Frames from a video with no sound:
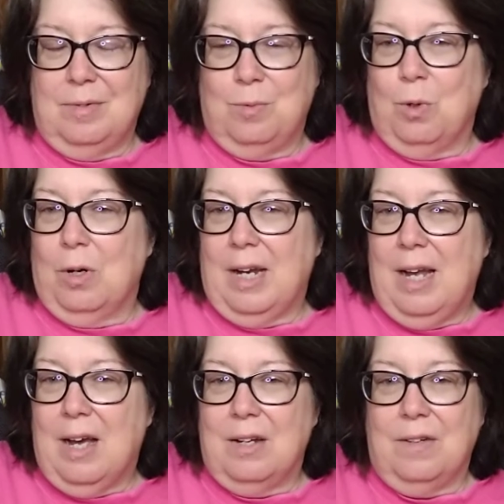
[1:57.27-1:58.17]
work
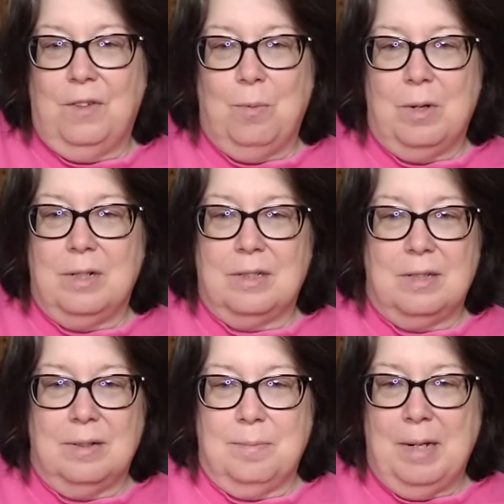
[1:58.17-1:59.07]
out, if you want
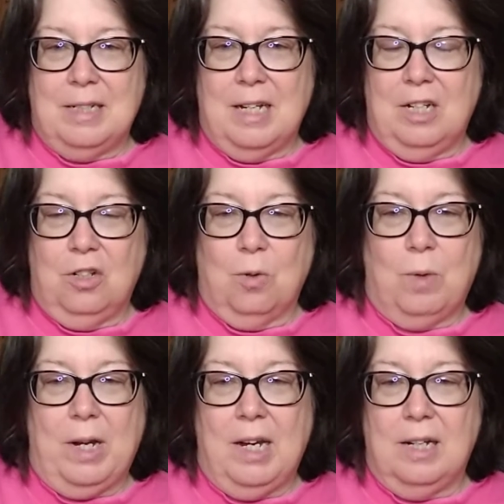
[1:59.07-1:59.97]
to maintain your
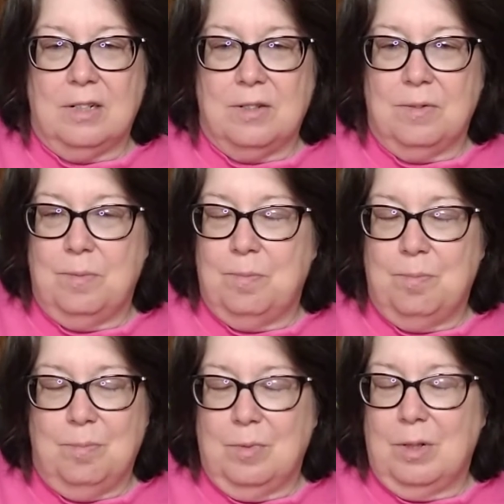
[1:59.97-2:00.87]
weight to
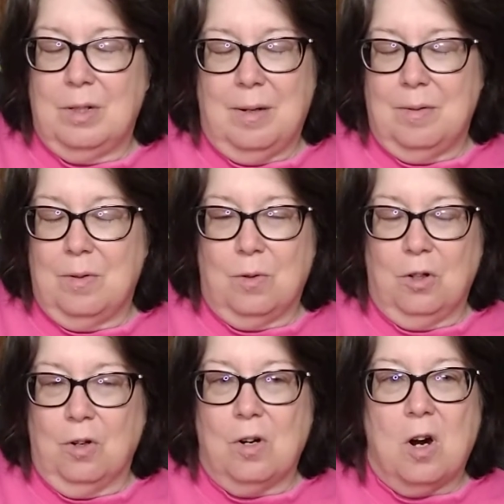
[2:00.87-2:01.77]
or
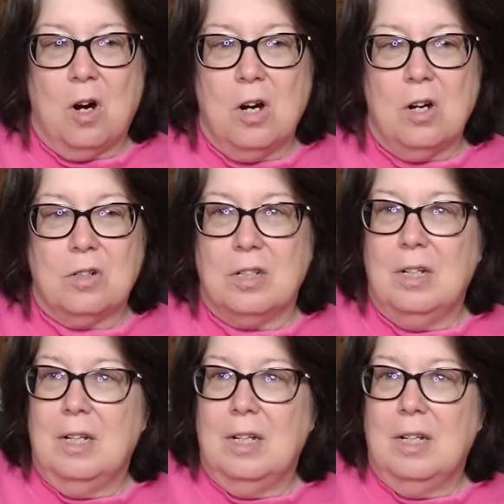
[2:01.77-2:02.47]
your heart,